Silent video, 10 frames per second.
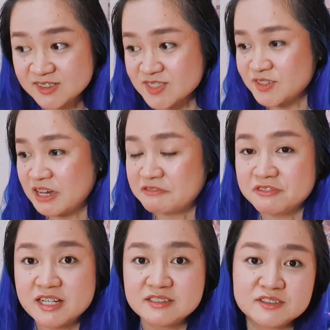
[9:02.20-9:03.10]
also, I
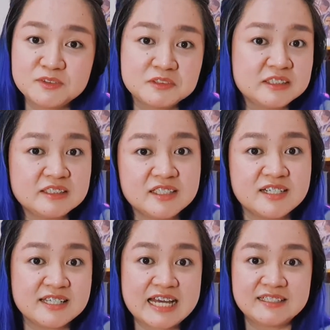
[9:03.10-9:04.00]
read on
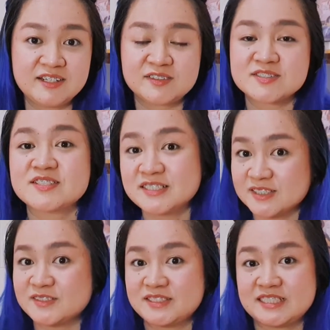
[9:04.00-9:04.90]
Twitter that they also
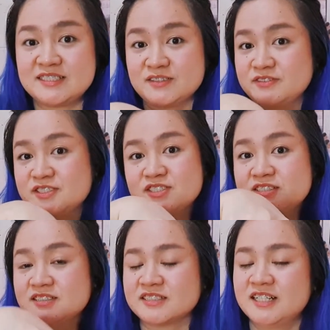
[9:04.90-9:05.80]
included the
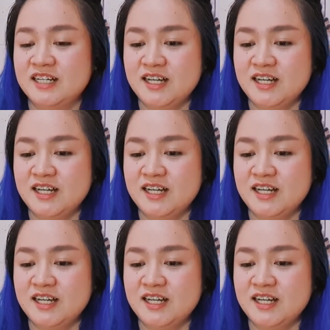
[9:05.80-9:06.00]
official